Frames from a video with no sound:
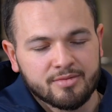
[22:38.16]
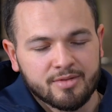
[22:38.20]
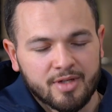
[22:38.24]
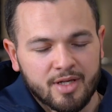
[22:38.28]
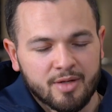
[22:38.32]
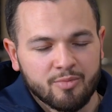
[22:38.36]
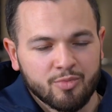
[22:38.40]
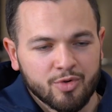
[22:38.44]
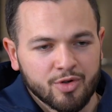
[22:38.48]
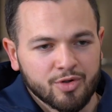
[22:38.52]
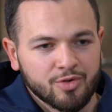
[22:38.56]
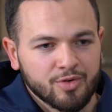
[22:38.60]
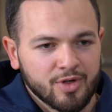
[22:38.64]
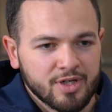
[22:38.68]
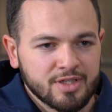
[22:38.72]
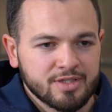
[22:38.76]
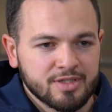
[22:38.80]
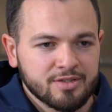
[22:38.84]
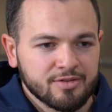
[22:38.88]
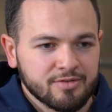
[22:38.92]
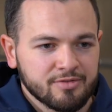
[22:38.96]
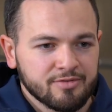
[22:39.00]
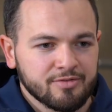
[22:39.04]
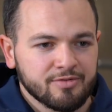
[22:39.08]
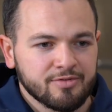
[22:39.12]
A
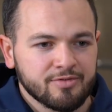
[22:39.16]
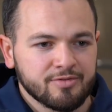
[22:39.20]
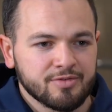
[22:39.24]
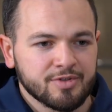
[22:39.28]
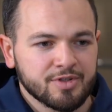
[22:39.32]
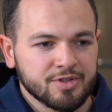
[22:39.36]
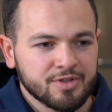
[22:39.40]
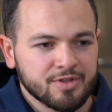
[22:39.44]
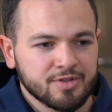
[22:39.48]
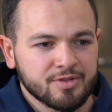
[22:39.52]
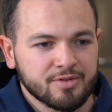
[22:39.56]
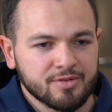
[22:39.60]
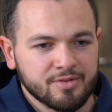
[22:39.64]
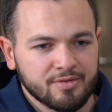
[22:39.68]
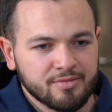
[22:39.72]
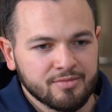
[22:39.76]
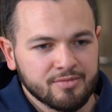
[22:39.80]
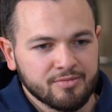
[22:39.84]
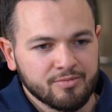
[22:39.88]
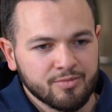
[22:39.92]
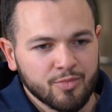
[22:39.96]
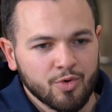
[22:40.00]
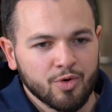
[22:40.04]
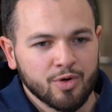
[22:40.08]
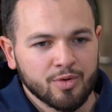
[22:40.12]
progressive, just
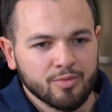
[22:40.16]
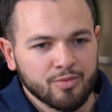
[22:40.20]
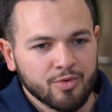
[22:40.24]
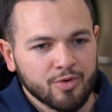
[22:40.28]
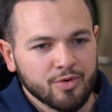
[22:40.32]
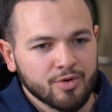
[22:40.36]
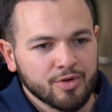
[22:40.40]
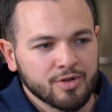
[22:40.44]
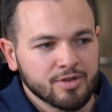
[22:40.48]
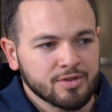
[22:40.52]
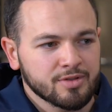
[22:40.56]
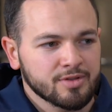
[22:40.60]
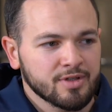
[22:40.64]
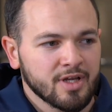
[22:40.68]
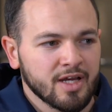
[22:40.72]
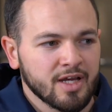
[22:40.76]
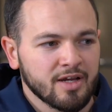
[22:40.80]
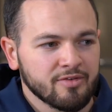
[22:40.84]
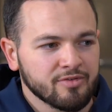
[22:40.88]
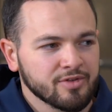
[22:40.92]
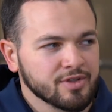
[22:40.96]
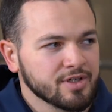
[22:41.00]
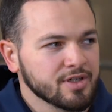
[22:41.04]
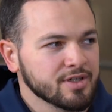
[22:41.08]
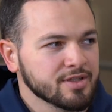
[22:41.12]
more and more
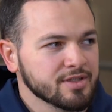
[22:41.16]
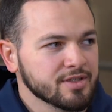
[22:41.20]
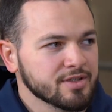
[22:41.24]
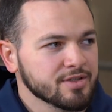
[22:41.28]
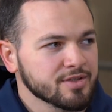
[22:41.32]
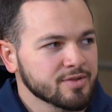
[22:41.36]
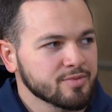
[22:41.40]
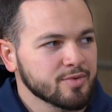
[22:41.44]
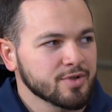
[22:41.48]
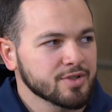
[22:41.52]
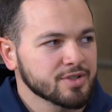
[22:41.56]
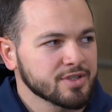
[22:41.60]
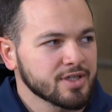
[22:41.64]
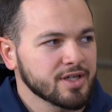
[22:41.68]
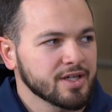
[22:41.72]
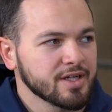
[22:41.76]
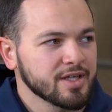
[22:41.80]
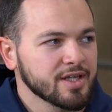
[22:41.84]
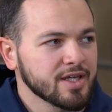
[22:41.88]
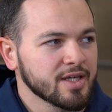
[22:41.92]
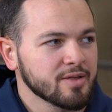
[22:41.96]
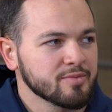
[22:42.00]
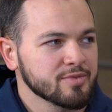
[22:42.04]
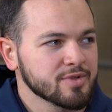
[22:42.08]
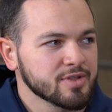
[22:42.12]
heavily into the small
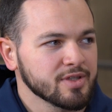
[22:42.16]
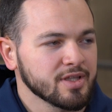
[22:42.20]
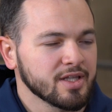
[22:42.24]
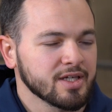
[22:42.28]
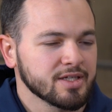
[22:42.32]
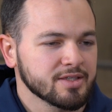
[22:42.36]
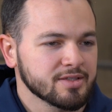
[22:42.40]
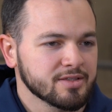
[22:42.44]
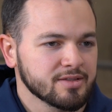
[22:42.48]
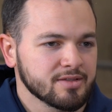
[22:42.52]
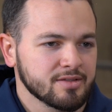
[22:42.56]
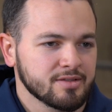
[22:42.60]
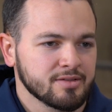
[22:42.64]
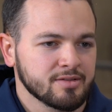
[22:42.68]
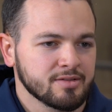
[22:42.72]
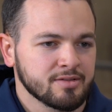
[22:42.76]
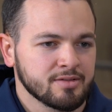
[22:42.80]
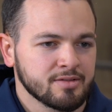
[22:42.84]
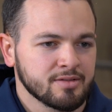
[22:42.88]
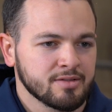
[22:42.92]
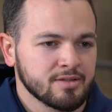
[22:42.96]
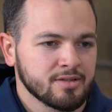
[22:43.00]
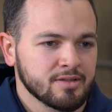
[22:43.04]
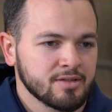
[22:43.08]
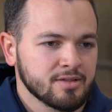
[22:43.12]
sided games, less
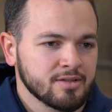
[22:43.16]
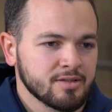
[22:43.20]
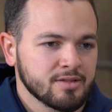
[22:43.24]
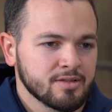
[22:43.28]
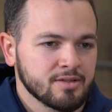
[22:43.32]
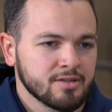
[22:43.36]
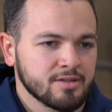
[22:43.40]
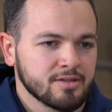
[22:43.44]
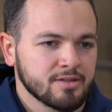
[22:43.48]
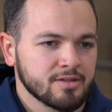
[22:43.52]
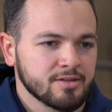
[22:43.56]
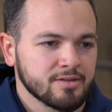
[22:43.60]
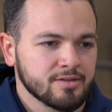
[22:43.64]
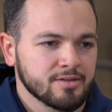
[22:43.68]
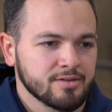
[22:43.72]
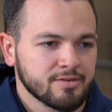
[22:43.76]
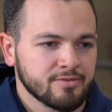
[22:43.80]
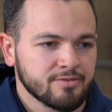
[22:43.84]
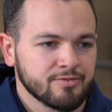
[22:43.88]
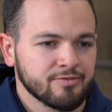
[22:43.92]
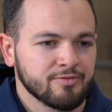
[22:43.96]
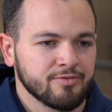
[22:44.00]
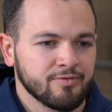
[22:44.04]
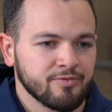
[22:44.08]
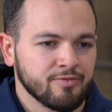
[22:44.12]

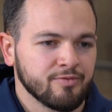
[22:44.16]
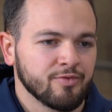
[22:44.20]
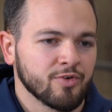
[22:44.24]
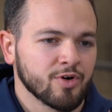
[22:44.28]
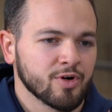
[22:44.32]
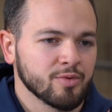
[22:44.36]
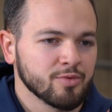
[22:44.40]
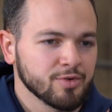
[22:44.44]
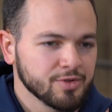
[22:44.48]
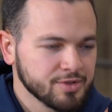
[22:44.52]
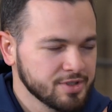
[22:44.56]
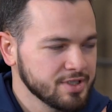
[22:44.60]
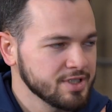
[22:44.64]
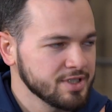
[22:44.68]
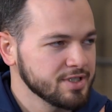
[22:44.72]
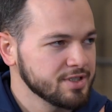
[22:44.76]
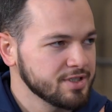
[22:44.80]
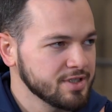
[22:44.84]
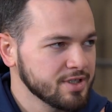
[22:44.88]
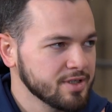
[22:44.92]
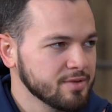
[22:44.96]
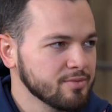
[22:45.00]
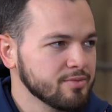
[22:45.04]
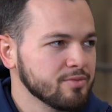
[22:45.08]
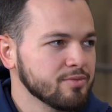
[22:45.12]
verbal
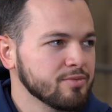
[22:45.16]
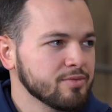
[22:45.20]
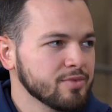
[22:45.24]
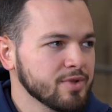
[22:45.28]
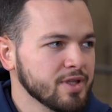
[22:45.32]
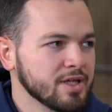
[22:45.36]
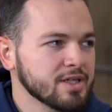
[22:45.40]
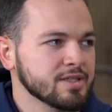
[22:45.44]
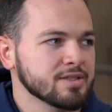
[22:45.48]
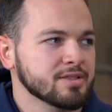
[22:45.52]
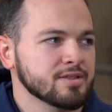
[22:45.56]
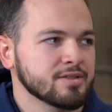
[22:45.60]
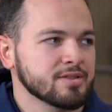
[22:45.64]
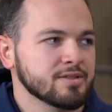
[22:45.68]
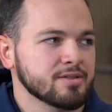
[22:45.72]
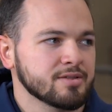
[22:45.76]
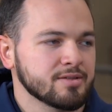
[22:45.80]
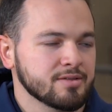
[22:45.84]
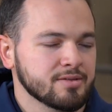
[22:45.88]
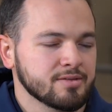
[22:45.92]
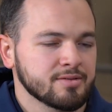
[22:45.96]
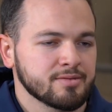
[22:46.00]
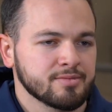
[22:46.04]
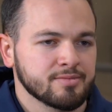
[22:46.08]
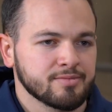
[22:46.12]
teaching, less
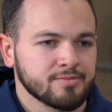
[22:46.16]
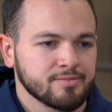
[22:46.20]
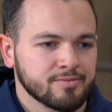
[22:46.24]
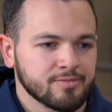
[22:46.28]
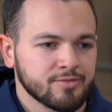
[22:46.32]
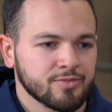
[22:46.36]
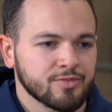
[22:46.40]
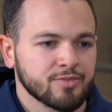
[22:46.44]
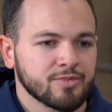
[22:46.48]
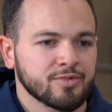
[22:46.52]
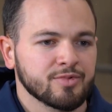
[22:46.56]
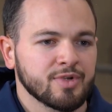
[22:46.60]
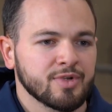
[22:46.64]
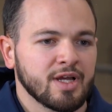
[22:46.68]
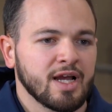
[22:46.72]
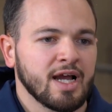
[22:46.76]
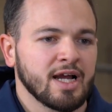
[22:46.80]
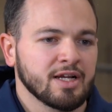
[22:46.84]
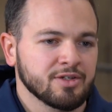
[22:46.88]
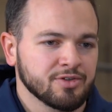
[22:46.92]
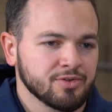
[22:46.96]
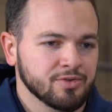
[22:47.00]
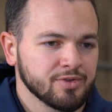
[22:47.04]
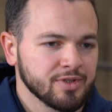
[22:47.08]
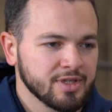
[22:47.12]

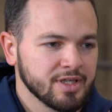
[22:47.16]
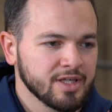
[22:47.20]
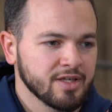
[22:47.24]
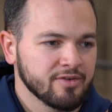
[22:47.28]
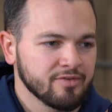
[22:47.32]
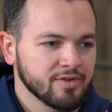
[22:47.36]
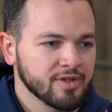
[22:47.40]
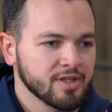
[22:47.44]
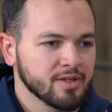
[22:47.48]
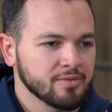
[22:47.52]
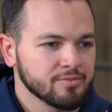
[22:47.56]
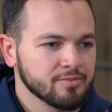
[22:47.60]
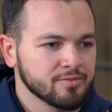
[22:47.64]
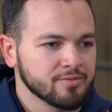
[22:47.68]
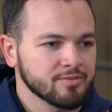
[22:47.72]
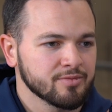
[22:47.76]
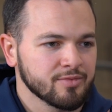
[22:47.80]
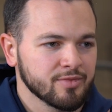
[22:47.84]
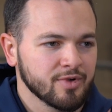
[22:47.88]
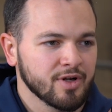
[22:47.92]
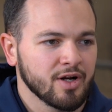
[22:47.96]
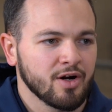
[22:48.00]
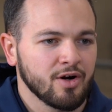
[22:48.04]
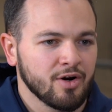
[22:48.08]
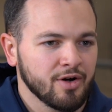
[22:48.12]
actually giving them
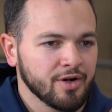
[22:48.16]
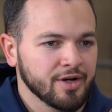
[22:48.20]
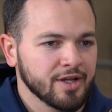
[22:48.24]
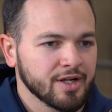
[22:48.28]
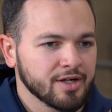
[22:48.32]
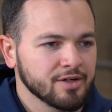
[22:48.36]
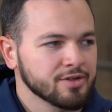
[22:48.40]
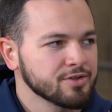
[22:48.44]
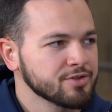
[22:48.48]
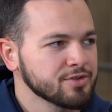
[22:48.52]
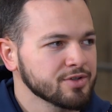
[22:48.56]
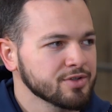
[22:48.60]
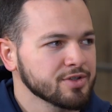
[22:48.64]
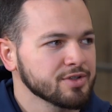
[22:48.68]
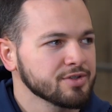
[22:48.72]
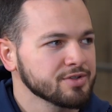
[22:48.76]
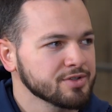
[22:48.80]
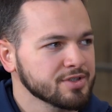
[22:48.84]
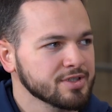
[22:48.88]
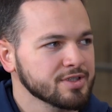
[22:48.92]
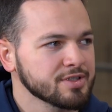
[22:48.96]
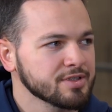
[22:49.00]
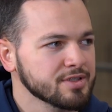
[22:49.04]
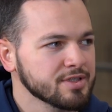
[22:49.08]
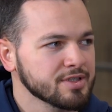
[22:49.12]
on-air
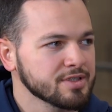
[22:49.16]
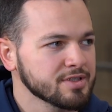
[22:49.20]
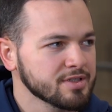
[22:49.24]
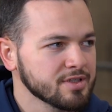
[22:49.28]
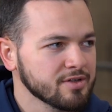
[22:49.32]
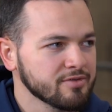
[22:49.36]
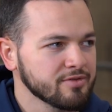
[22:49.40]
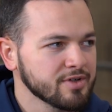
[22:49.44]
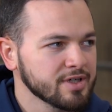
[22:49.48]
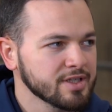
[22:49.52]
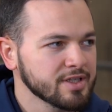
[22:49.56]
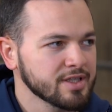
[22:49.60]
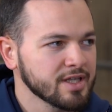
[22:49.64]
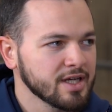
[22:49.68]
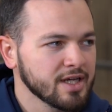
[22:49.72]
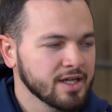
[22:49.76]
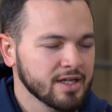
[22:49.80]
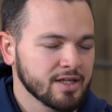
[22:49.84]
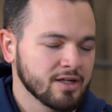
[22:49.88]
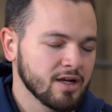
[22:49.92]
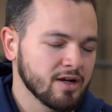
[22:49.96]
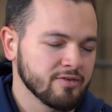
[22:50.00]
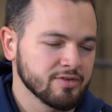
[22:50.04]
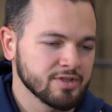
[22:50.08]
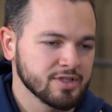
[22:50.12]
drills and stuff like
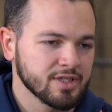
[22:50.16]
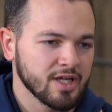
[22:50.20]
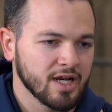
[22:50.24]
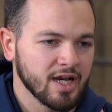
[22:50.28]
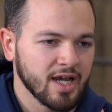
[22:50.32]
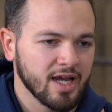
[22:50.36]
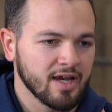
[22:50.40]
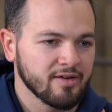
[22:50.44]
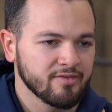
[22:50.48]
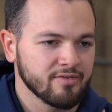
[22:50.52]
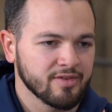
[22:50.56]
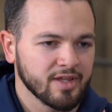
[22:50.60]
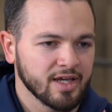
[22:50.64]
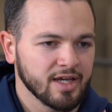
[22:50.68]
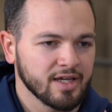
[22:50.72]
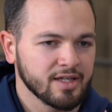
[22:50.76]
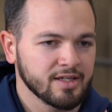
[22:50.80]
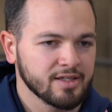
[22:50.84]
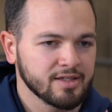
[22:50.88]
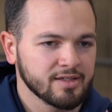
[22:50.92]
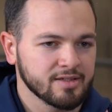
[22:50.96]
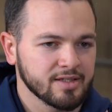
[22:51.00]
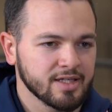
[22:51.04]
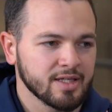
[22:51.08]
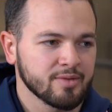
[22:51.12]
that. And obviously I have
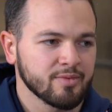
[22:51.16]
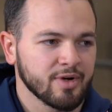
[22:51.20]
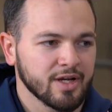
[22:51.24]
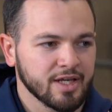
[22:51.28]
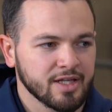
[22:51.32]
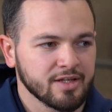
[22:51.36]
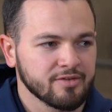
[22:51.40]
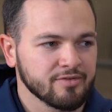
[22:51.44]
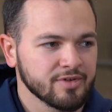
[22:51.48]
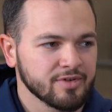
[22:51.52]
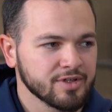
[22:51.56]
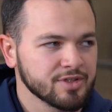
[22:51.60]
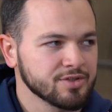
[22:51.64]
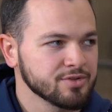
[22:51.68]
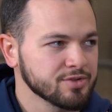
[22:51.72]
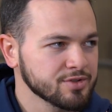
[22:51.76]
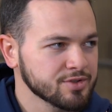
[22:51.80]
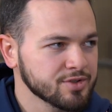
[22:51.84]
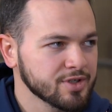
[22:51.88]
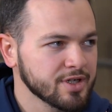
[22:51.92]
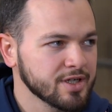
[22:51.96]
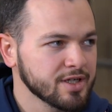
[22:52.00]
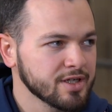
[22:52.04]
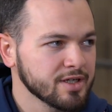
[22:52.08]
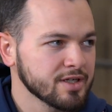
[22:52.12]
that in my individual
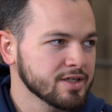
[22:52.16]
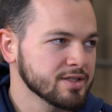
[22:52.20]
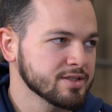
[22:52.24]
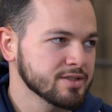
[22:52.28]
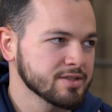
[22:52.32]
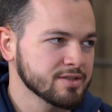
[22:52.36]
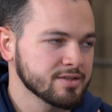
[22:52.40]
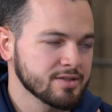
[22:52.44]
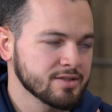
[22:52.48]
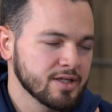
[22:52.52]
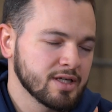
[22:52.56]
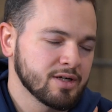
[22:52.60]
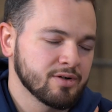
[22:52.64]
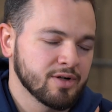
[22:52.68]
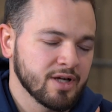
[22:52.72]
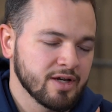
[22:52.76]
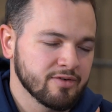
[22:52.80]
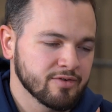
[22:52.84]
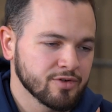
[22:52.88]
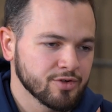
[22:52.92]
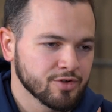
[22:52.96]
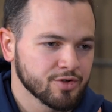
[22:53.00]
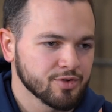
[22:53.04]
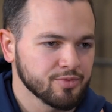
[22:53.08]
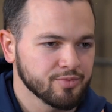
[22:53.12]
training because I don't
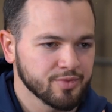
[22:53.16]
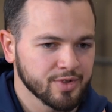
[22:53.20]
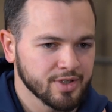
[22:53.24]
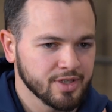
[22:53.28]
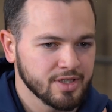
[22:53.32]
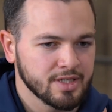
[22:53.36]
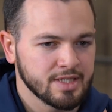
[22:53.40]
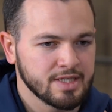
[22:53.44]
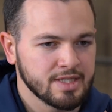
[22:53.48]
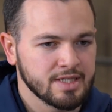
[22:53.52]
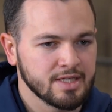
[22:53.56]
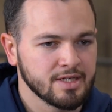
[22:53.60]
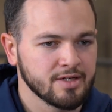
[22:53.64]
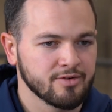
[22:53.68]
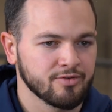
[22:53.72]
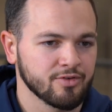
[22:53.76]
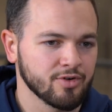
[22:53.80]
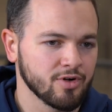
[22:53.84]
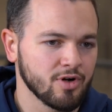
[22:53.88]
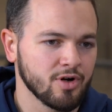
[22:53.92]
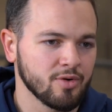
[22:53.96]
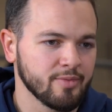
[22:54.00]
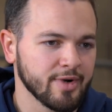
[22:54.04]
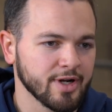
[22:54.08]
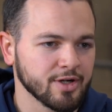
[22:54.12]
have a group, but
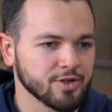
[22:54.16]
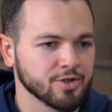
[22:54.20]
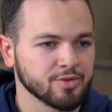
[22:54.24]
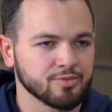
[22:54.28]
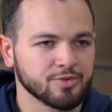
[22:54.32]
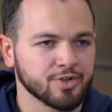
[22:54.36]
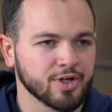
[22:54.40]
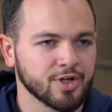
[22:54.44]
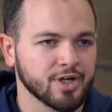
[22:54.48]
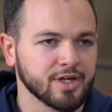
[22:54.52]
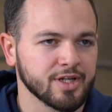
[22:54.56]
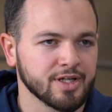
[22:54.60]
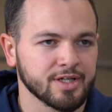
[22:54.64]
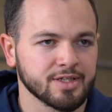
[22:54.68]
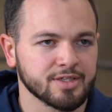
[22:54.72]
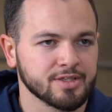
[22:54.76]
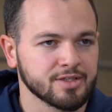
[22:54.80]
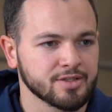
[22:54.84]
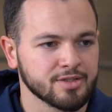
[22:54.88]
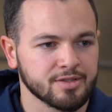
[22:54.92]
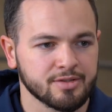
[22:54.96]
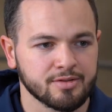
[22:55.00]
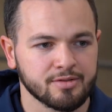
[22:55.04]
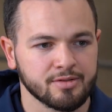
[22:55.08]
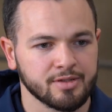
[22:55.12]
for all my group training, it's
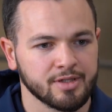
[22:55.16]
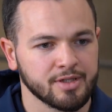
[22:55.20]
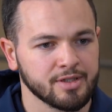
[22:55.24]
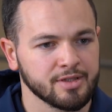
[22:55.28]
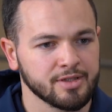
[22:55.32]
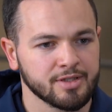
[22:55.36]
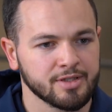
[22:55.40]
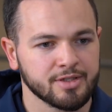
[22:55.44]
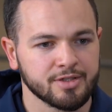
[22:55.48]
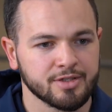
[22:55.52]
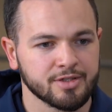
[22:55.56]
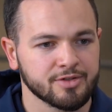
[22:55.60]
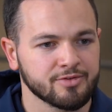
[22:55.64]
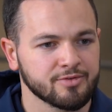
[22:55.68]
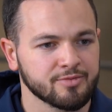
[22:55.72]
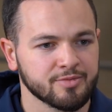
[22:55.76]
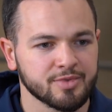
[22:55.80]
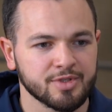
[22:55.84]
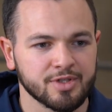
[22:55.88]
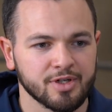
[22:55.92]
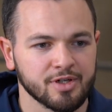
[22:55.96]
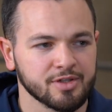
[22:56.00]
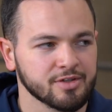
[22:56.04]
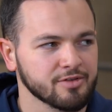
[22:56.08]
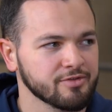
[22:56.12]
just literally just from
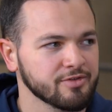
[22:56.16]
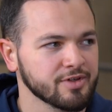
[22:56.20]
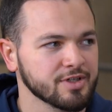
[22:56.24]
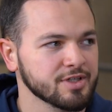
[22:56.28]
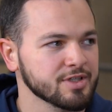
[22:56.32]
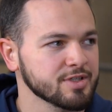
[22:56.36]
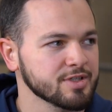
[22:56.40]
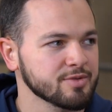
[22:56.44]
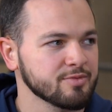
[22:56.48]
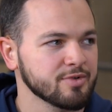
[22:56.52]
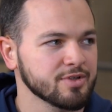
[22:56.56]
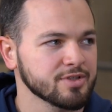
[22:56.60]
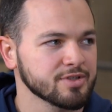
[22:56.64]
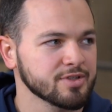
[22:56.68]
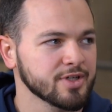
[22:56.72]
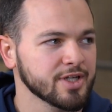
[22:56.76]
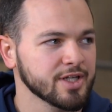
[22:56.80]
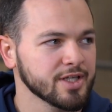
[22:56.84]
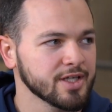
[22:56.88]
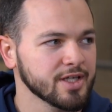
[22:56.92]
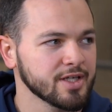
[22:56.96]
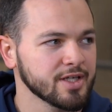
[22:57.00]
start to finish small-sided